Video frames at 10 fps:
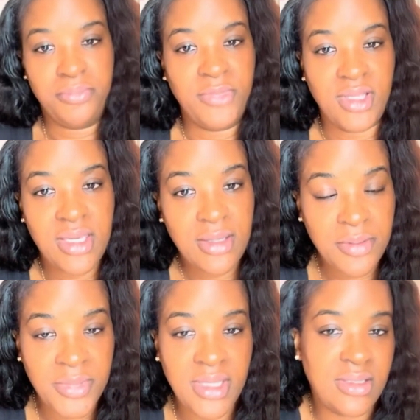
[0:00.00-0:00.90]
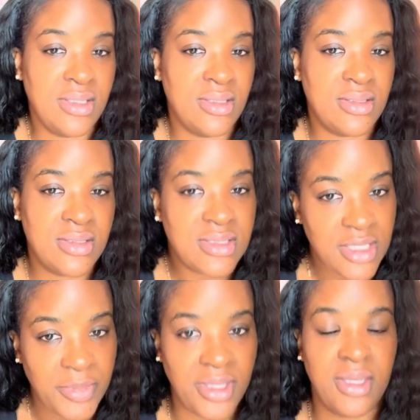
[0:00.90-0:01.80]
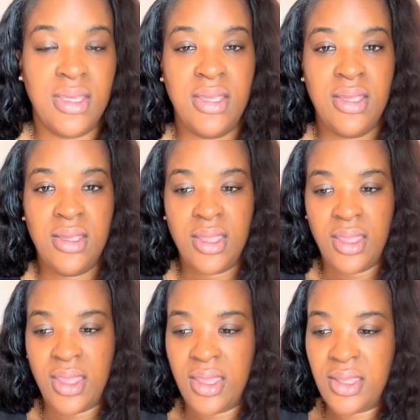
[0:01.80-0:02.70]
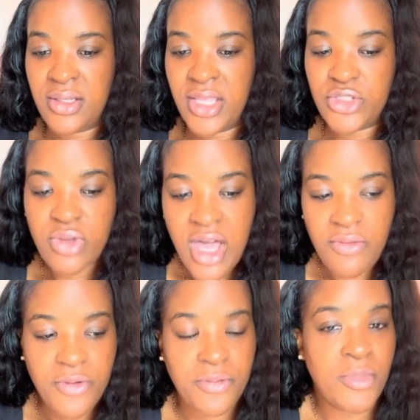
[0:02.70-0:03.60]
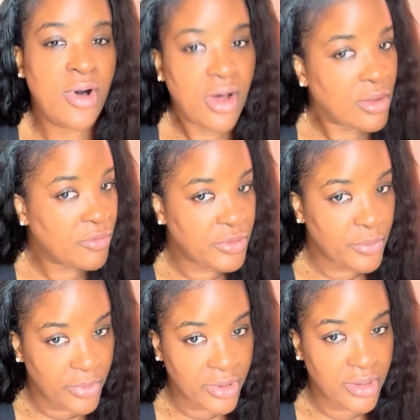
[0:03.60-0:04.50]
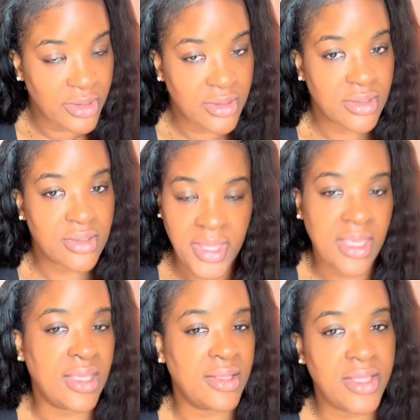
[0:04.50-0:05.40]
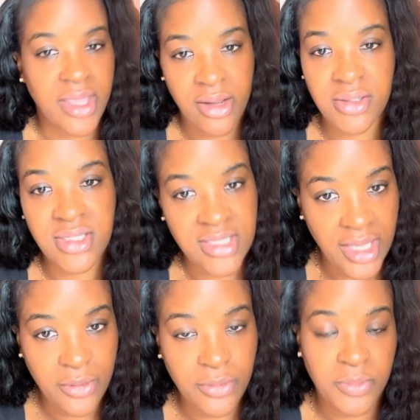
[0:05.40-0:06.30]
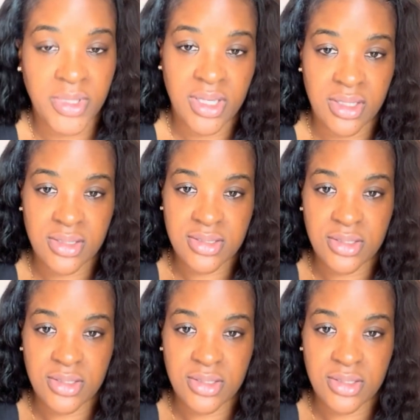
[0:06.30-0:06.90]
They come in to see me and they travel from all over the world and get their hair detangled because